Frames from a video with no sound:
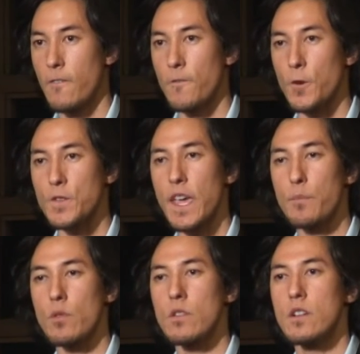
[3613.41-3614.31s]
For
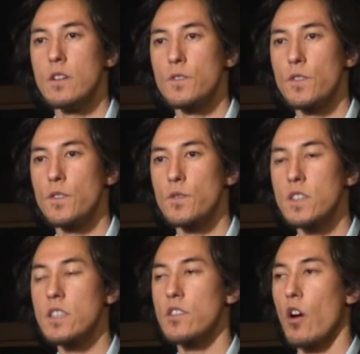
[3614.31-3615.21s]
example, the New
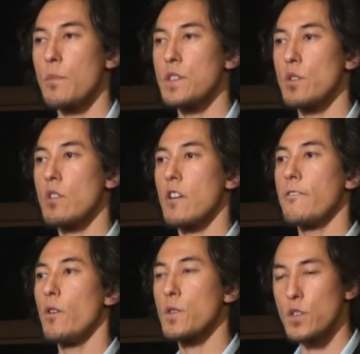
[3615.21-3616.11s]
Zealand Army is no longer
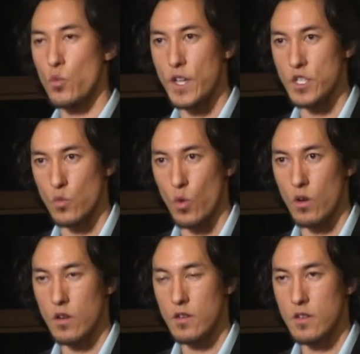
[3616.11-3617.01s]
focused on waging war.